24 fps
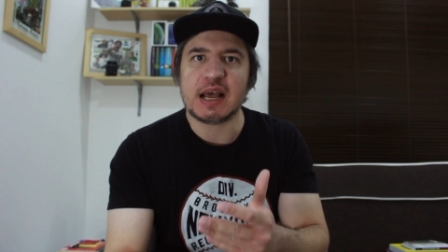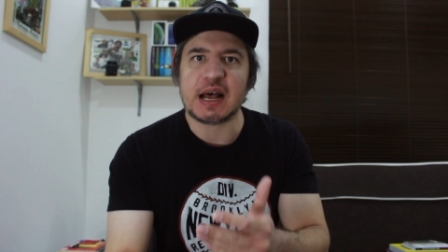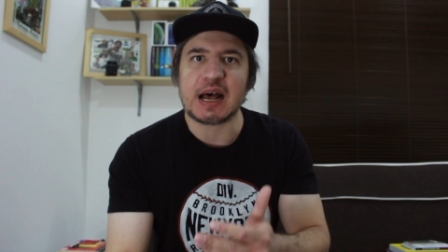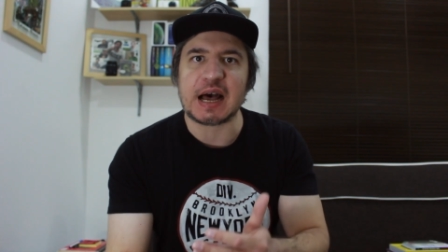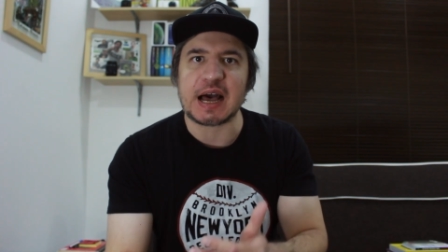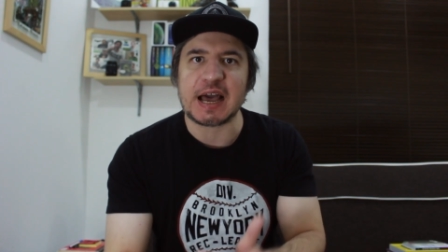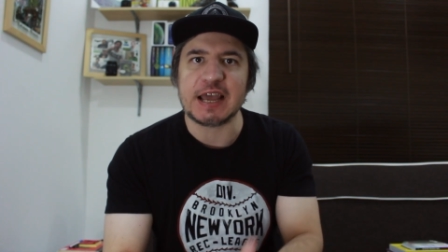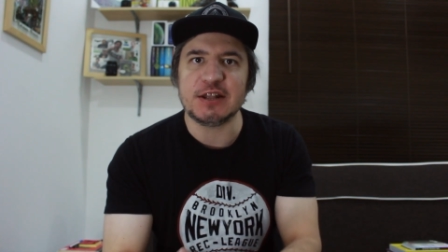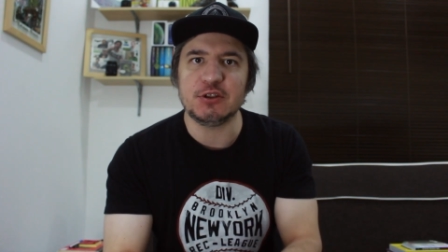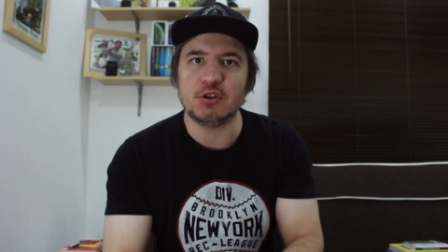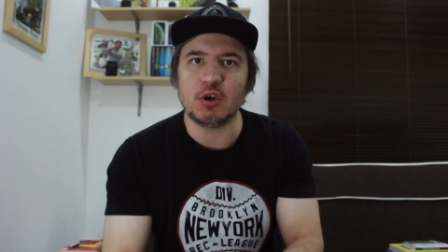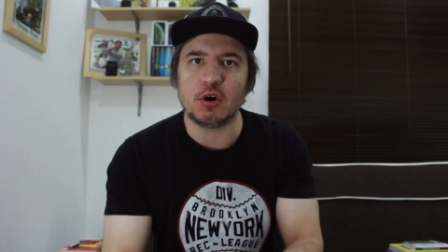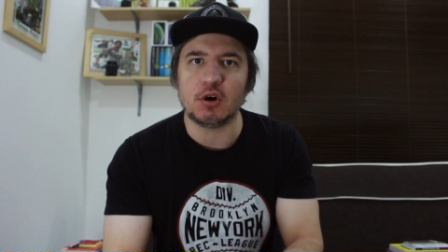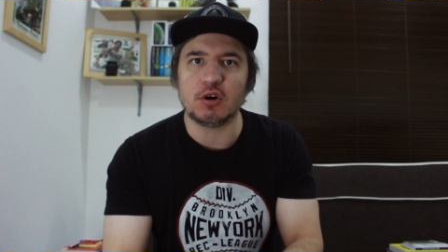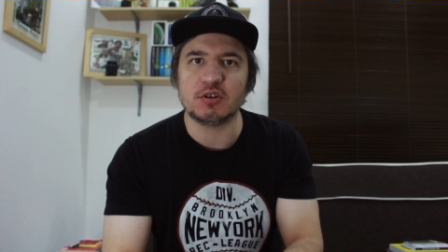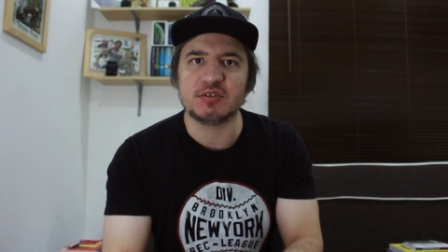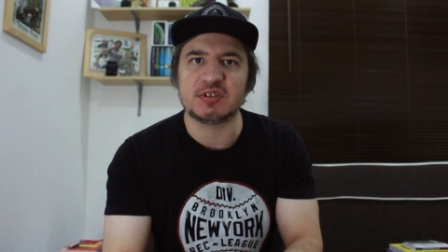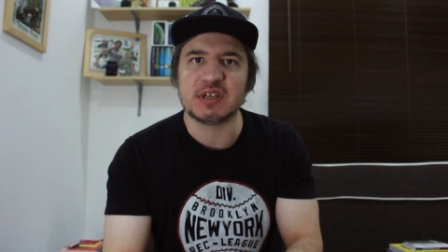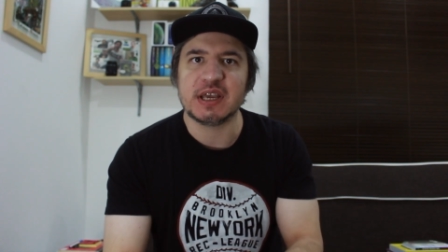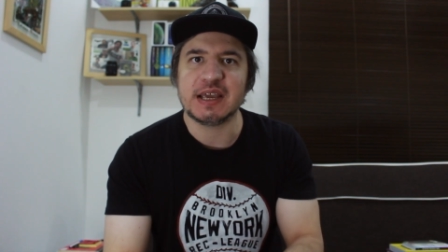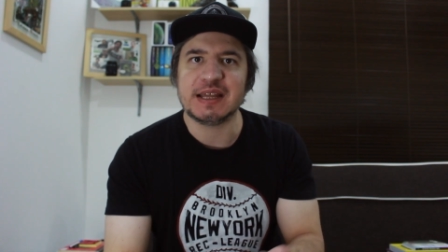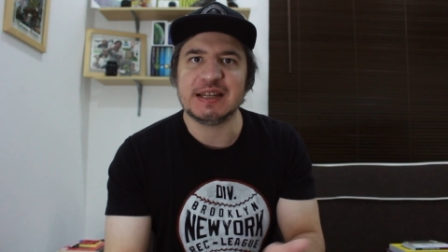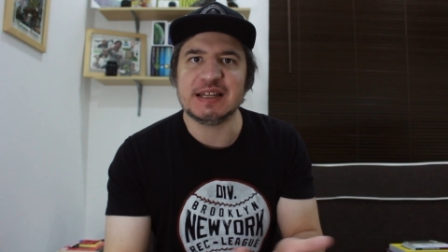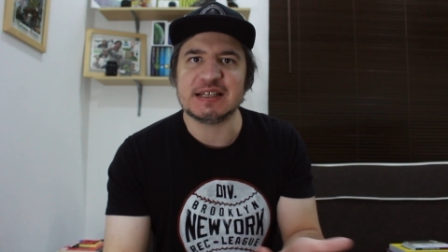I
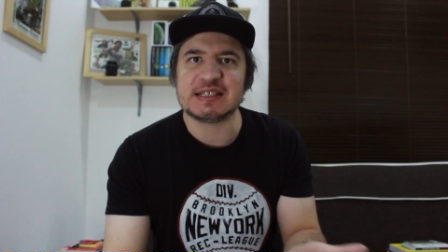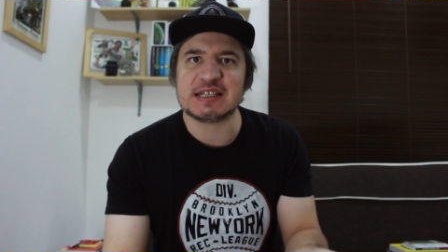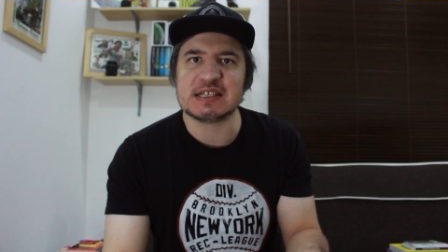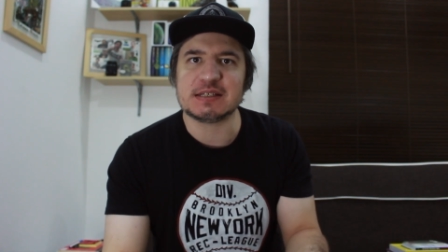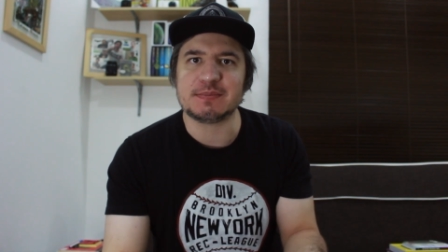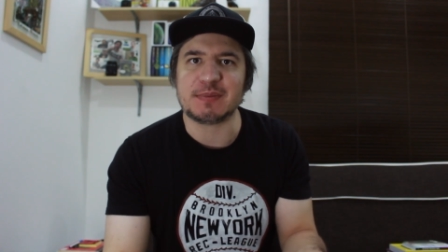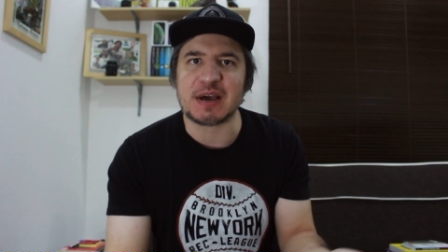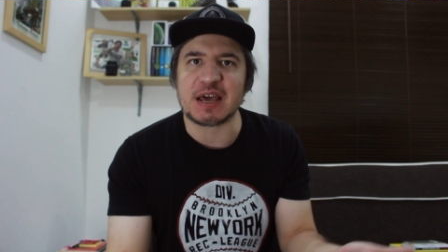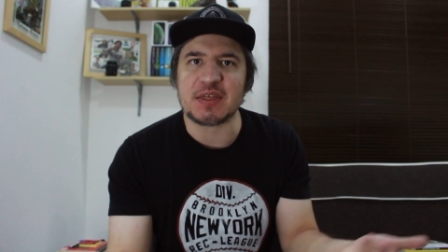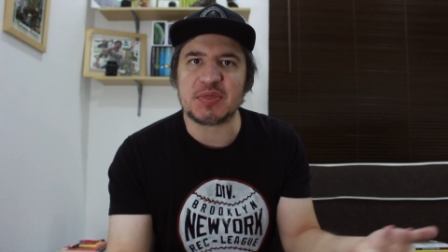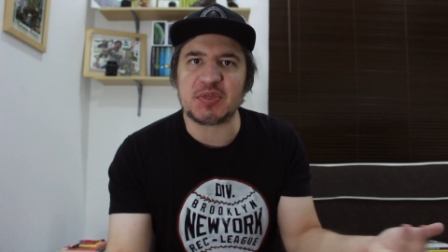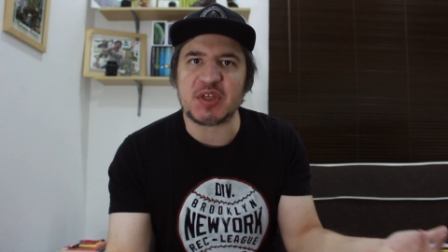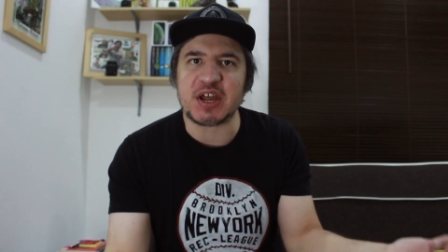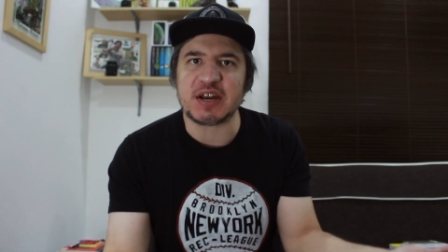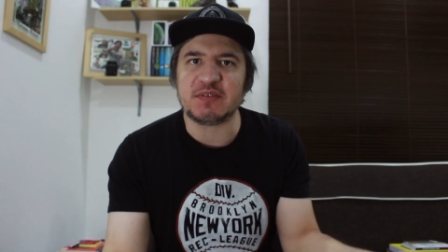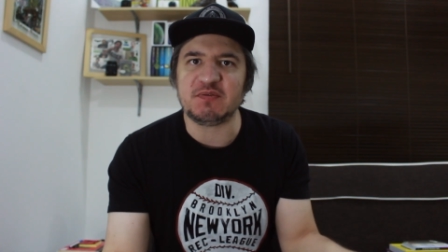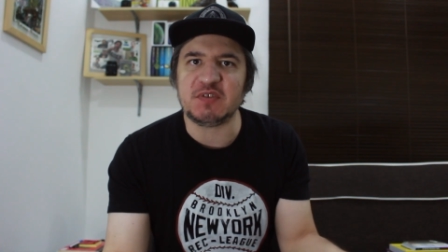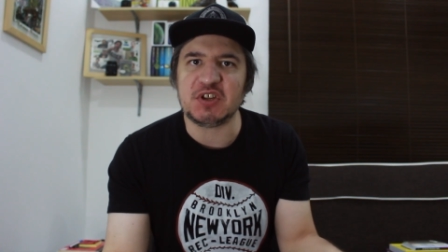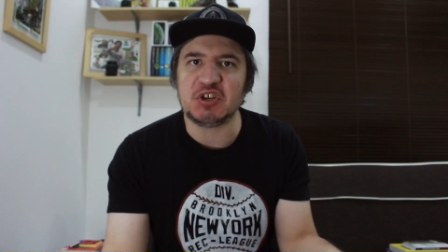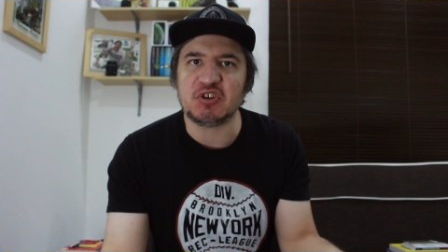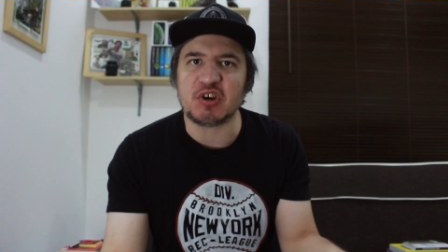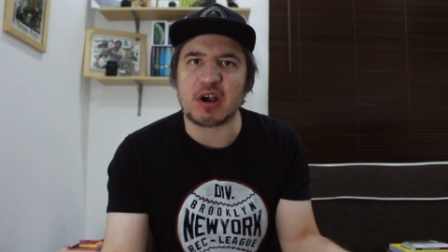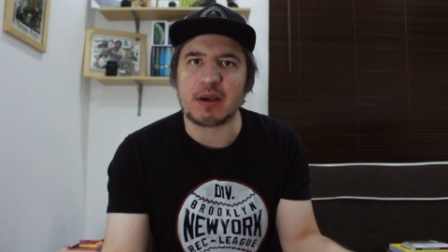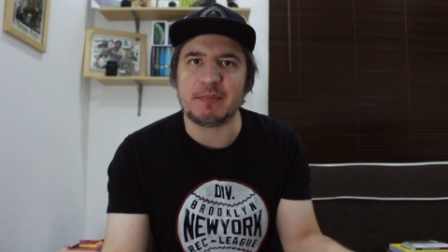don't. This is my third
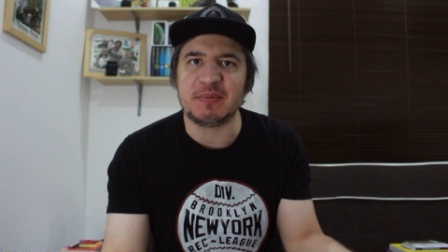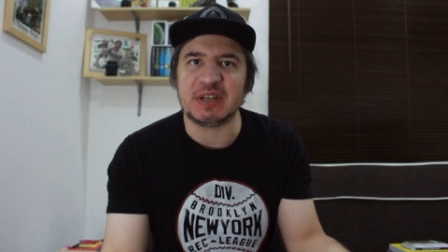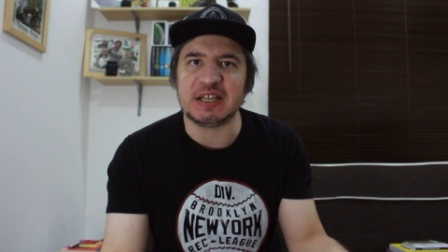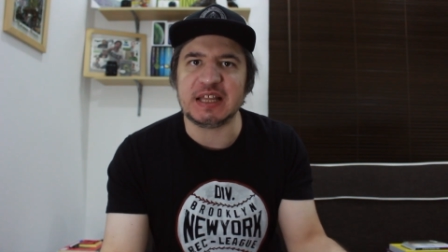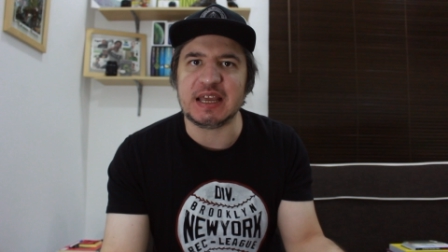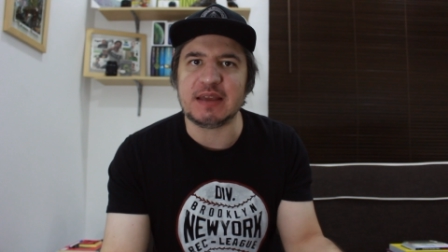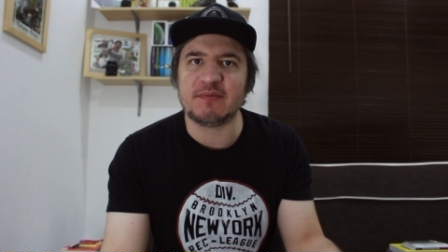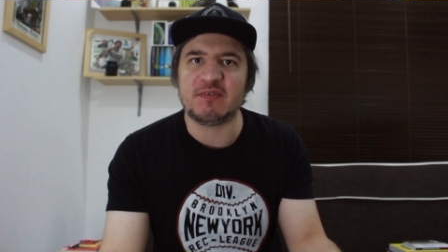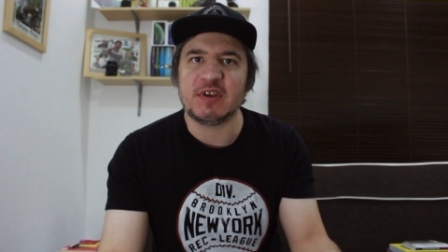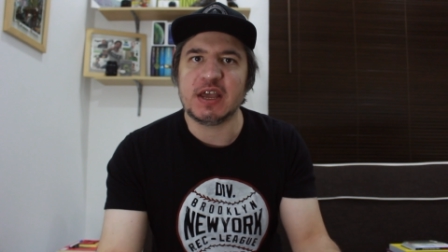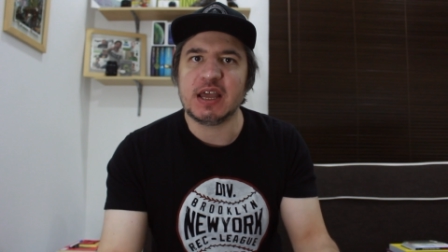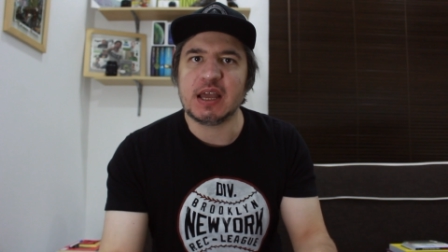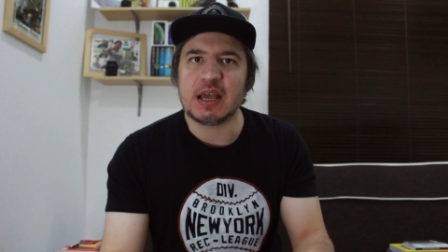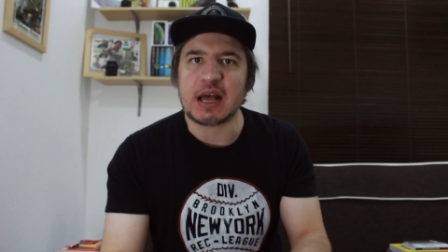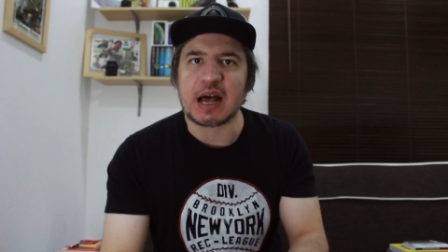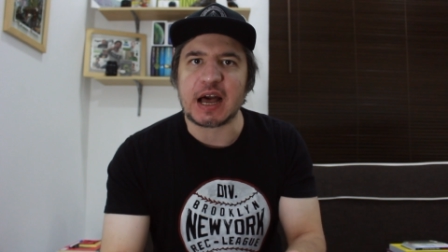video, I believe.